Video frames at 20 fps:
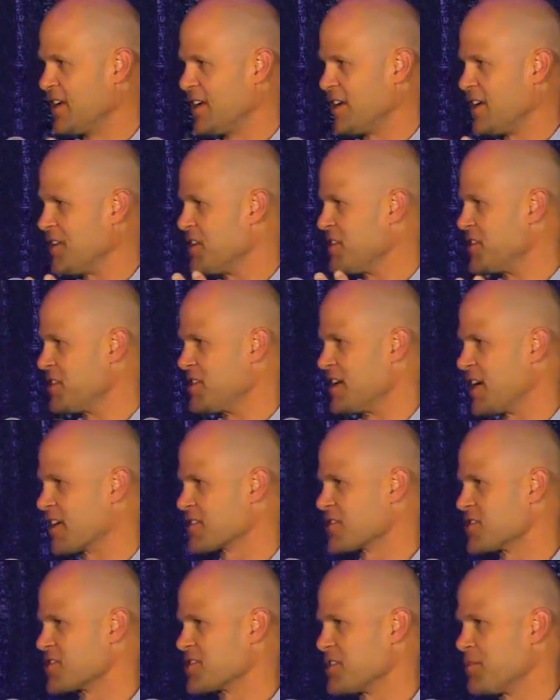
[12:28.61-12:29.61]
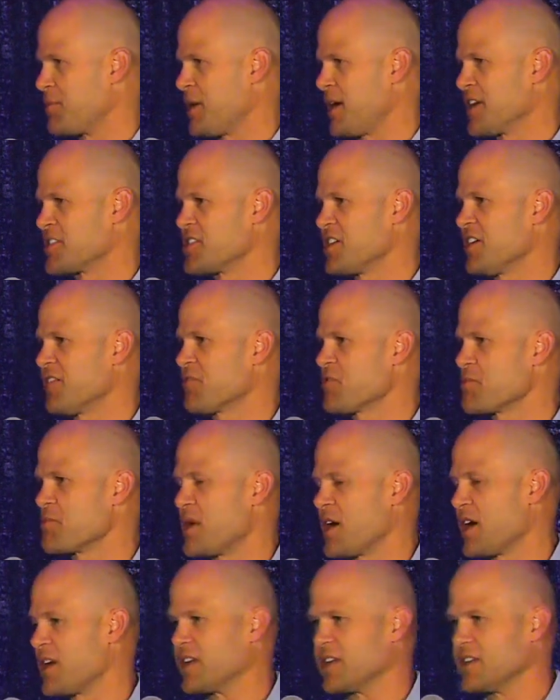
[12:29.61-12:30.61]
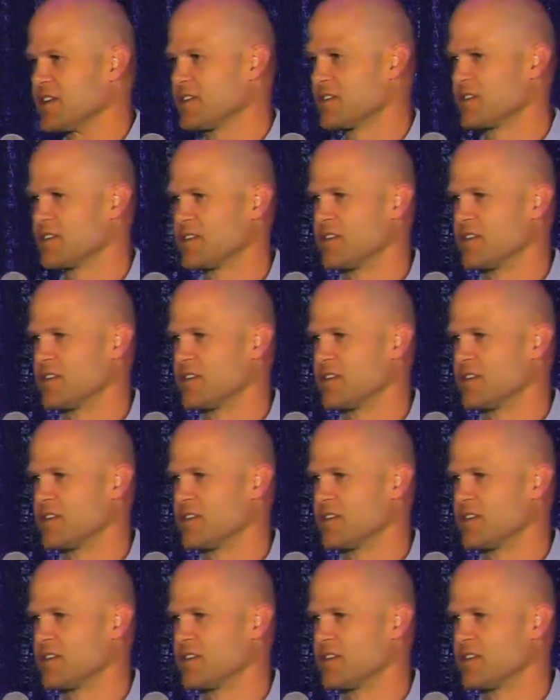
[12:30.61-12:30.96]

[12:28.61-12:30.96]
And then the doctor said, Patch, everybody